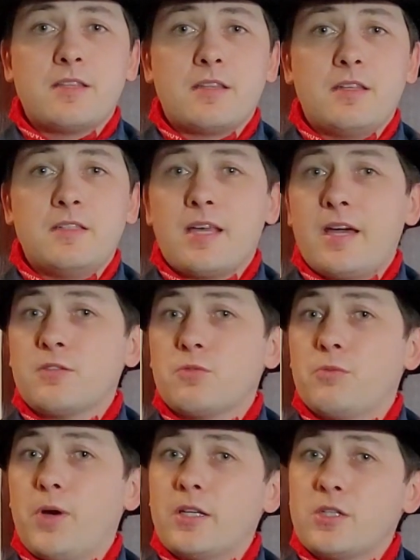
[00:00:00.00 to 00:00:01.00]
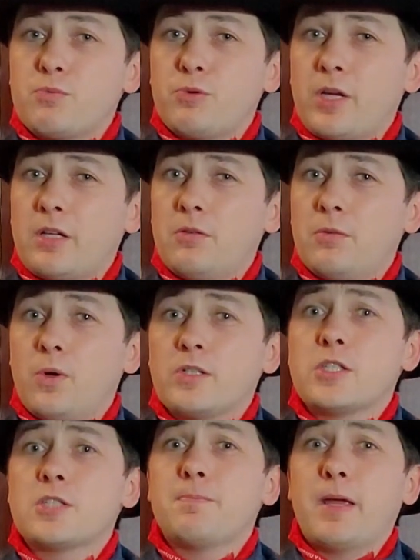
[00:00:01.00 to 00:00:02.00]
that these hats were widespread
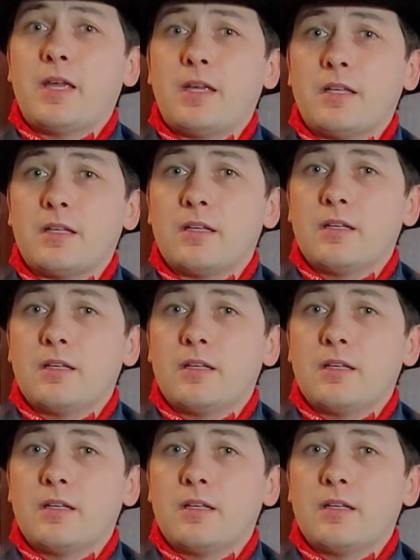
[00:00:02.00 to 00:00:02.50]
was Spain,